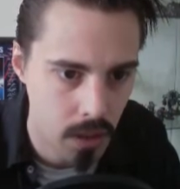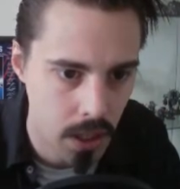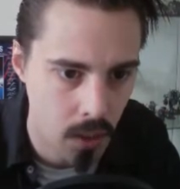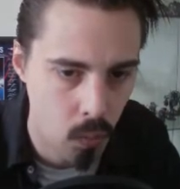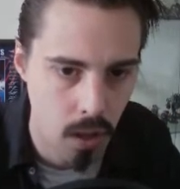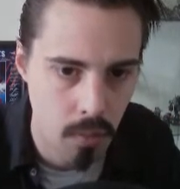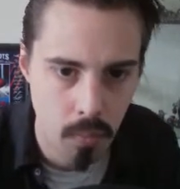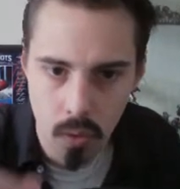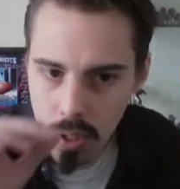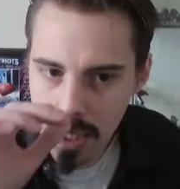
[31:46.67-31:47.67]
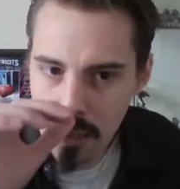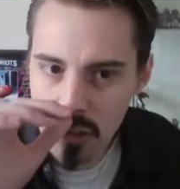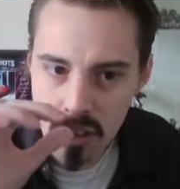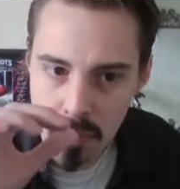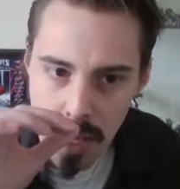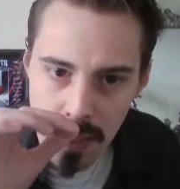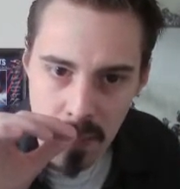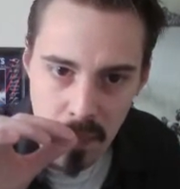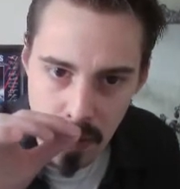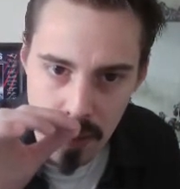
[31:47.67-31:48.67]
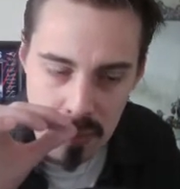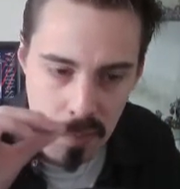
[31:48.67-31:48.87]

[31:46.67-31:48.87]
Okay, one more. It uses Magnet Rise.